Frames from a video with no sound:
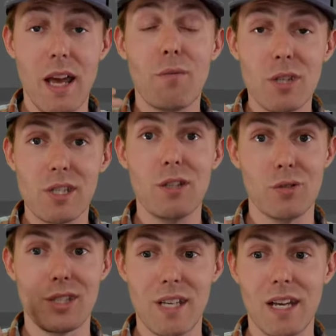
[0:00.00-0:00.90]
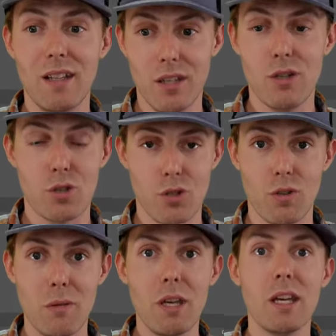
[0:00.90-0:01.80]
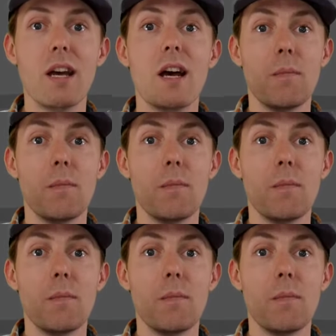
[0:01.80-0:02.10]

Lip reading: every single second that you're streaming,